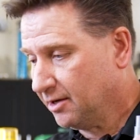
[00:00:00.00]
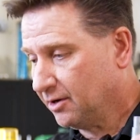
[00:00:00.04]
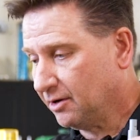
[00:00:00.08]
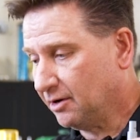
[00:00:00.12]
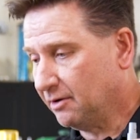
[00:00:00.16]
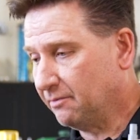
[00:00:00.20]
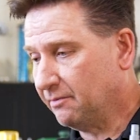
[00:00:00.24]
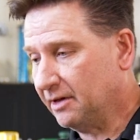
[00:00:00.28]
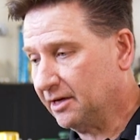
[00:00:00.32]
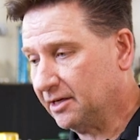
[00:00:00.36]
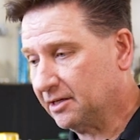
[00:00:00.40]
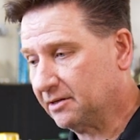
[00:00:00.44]

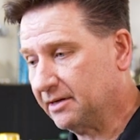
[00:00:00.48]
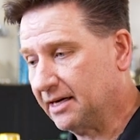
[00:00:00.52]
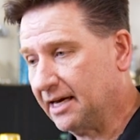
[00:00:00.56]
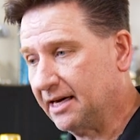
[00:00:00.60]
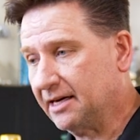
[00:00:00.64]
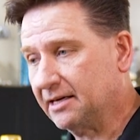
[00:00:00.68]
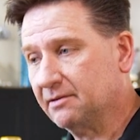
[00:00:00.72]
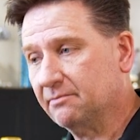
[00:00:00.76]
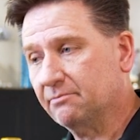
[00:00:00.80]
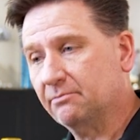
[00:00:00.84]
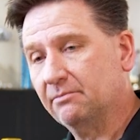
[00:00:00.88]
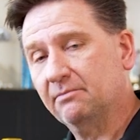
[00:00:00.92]
this
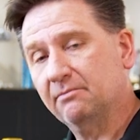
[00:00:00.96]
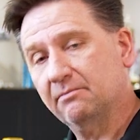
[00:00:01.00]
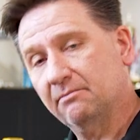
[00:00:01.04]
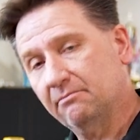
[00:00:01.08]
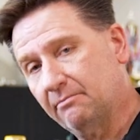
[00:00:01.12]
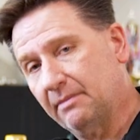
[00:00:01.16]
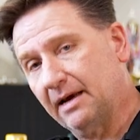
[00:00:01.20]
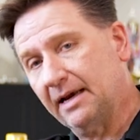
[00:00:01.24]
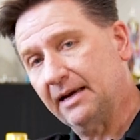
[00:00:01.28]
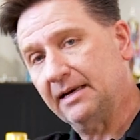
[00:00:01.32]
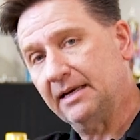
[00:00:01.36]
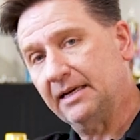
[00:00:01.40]

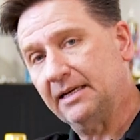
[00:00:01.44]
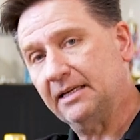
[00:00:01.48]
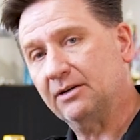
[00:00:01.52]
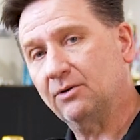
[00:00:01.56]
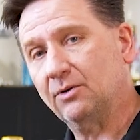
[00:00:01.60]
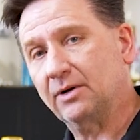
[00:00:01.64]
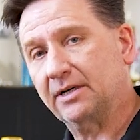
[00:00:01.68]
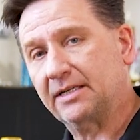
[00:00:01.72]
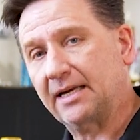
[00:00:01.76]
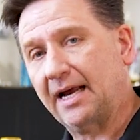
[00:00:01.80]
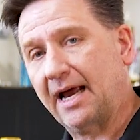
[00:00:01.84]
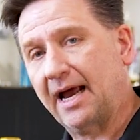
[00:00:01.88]
may need
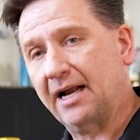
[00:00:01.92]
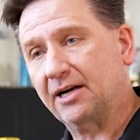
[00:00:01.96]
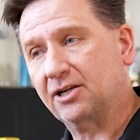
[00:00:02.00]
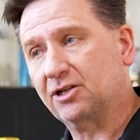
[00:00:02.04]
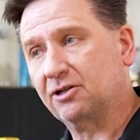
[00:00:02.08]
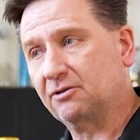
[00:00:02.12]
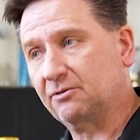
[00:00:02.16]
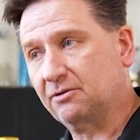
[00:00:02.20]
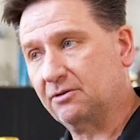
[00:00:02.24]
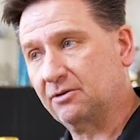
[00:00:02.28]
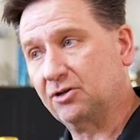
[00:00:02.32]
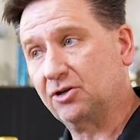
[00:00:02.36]
to
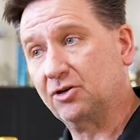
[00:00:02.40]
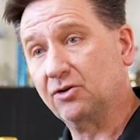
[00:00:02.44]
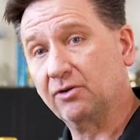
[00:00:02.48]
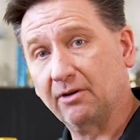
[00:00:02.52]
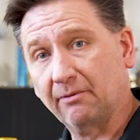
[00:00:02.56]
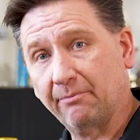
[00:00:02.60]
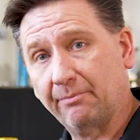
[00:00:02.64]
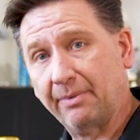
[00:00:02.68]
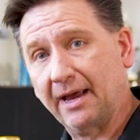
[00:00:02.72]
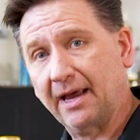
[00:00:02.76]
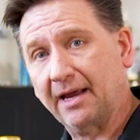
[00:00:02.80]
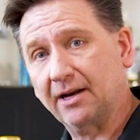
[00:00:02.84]
attach to
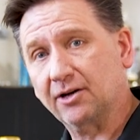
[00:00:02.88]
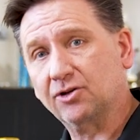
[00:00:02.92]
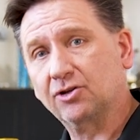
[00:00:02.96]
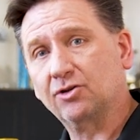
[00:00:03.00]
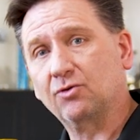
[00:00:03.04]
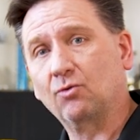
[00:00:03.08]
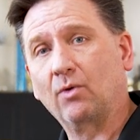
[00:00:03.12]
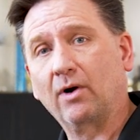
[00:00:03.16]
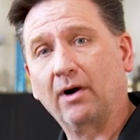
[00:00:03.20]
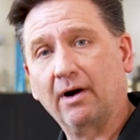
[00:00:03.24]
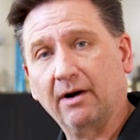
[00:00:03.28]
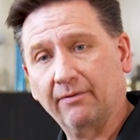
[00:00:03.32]
the bench
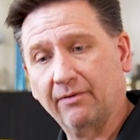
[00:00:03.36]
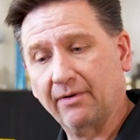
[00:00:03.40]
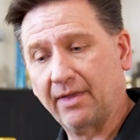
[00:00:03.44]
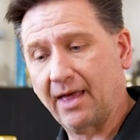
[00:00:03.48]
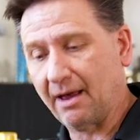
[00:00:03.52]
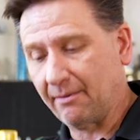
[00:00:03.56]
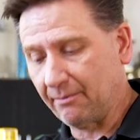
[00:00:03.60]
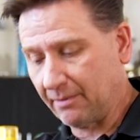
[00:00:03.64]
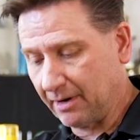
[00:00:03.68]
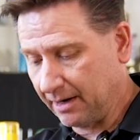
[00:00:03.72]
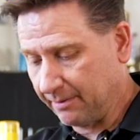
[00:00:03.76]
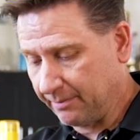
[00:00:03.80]
wherever
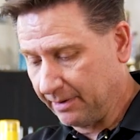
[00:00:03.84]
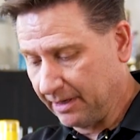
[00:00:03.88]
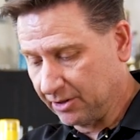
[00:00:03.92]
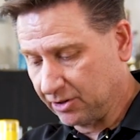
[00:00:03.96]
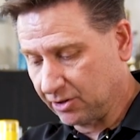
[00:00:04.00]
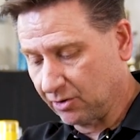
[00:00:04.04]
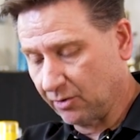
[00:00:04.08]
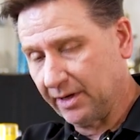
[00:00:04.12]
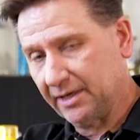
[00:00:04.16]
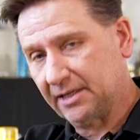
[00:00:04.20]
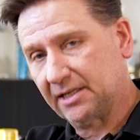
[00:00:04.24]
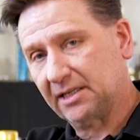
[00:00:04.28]
that may be.
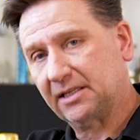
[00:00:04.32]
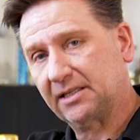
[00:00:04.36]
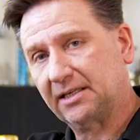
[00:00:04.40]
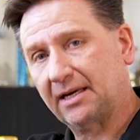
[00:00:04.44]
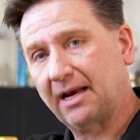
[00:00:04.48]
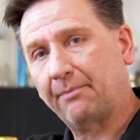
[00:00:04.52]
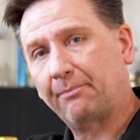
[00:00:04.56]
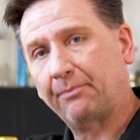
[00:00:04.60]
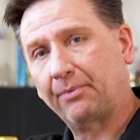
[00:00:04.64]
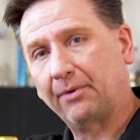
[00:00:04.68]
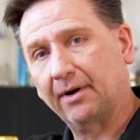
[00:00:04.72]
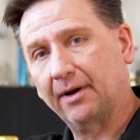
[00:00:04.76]
So it's
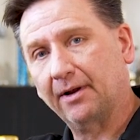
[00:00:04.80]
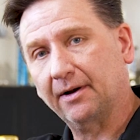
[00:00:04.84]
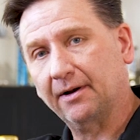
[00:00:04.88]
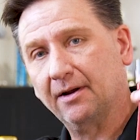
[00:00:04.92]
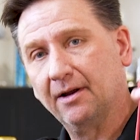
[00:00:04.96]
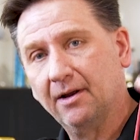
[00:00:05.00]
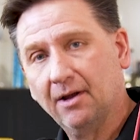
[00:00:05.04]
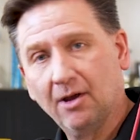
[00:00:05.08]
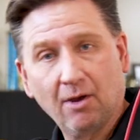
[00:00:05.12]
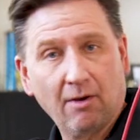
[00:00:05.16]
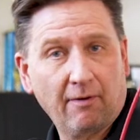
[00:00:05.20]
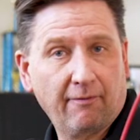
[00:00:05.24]
separate
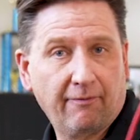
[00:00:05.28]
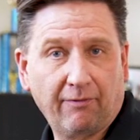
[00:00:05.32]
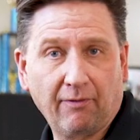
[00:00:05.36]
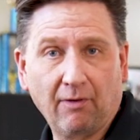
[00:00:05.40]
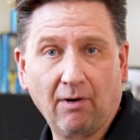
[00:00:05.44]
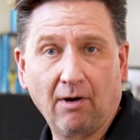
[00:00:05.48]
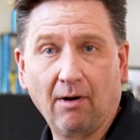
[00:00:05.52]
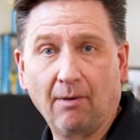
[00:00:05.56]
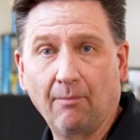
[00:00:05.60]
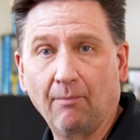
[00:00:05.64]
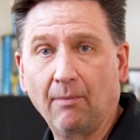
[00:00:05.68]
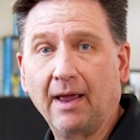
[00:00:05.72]

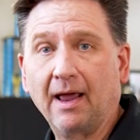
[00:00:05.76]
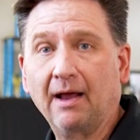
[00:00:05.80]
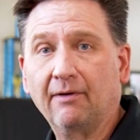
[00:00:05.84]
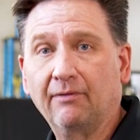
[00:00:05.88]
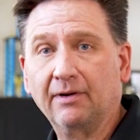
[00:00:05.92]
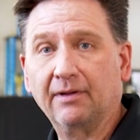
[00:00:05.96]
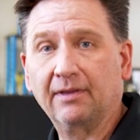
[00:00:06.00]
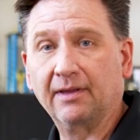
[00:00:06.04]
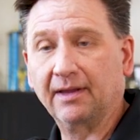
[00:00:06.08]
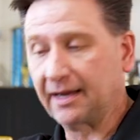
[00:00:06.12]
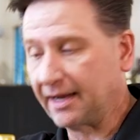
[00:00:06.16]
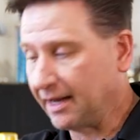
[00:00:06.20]
from
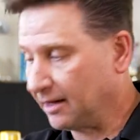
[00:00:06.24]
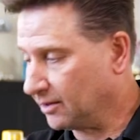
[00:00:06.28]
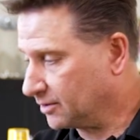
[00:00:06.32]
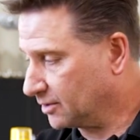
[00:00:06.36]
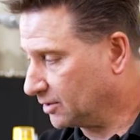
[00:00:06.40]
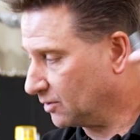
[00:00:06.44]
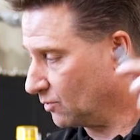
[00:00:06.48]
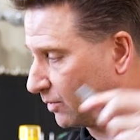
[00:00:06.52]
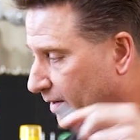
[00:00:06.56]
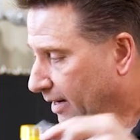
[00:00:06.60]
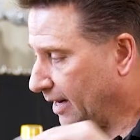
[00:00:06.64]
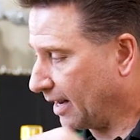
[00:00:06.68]
everything else
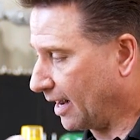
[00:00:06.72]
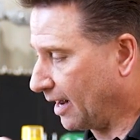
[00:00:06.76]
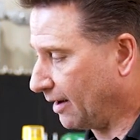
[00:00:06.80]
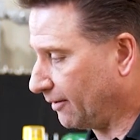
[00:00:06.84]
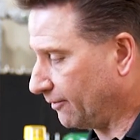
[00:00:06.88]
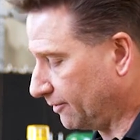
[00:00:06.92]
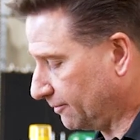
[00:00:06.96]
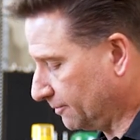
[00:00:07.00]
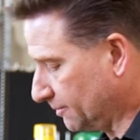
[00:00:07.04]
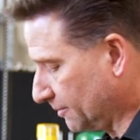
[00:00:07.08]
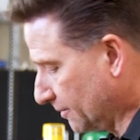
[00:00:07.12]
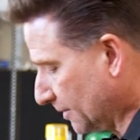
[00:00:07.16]
that we have.
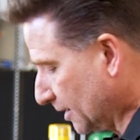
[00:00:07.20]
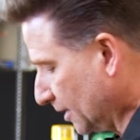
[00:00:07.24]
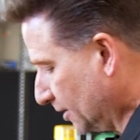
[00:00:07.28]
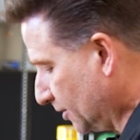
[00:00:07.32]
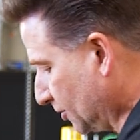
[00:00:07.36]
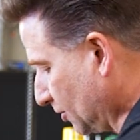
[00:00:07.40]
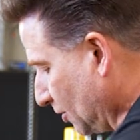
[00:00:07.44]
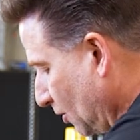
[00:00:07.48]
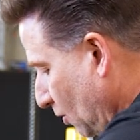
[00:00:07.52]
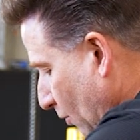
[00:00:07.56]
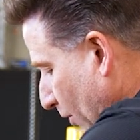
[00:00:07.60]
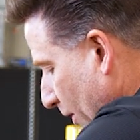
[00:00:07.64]

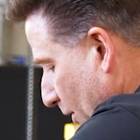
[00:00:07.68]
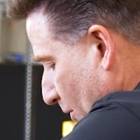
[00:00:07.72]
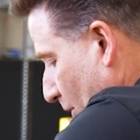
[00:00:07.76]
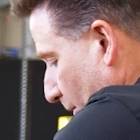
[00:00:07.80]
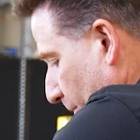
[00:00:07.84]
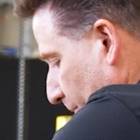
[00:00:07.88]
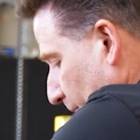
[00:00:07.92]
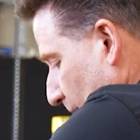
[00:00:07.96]
So we will